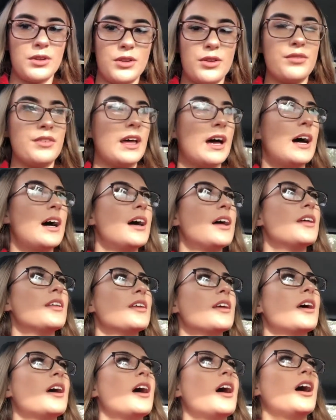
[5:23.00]
love
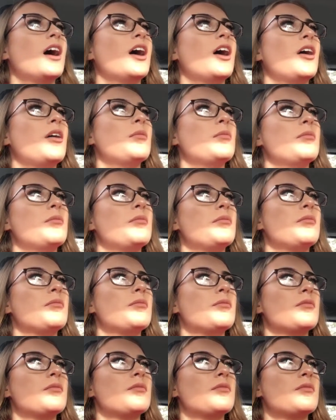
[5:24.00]
that um
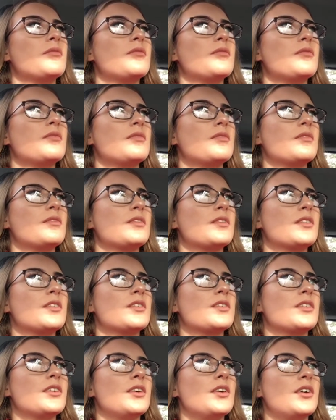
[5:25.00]

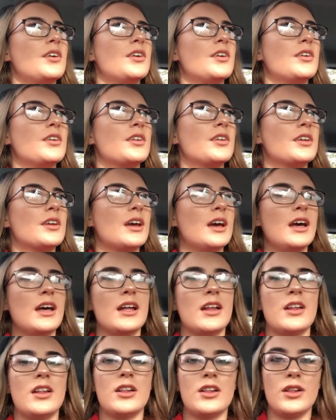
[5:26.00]
so yeah
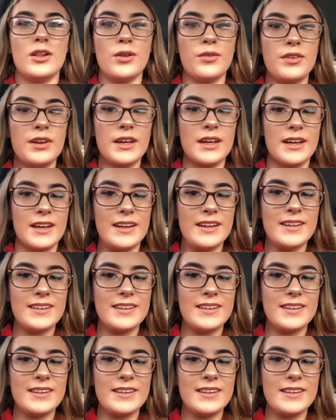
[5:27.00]
love it